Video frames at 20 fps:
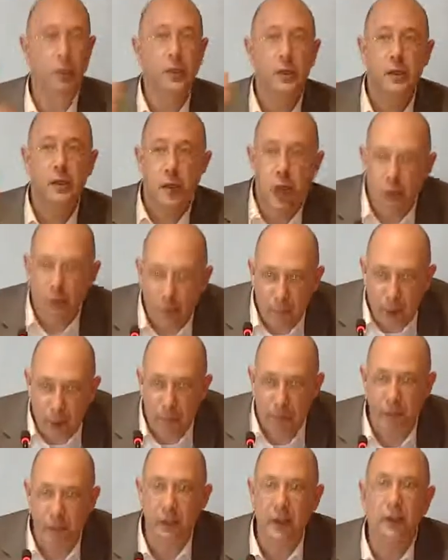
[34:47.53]
We know
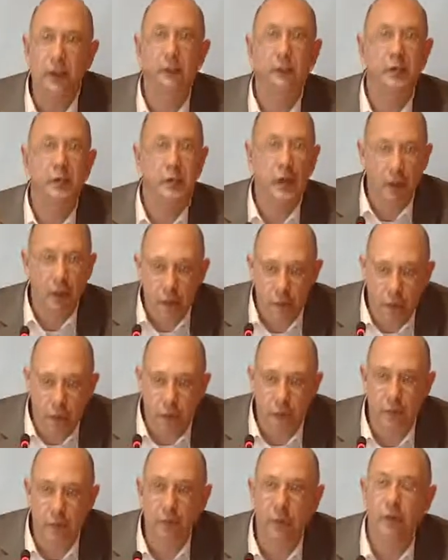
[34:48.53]
about freedom. We know
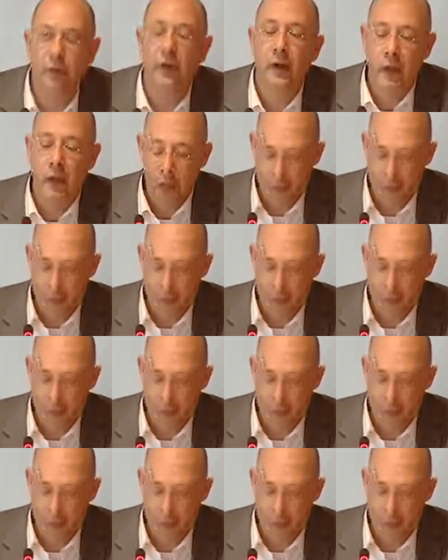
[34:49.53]
about truth.